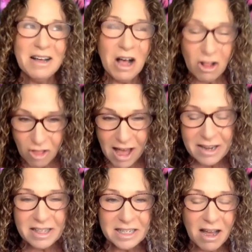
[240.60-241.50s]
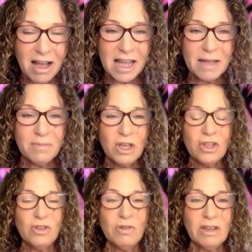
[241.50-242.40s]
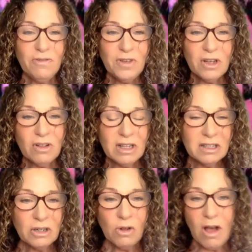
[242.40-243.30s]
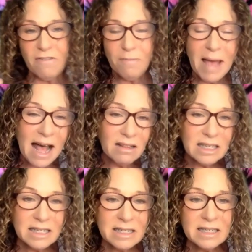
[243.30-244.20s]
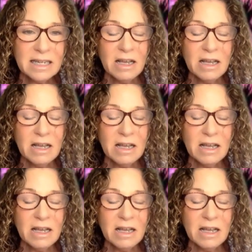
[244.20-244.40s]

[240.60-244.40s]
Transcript: a lot of the time, you can feel a little off balance,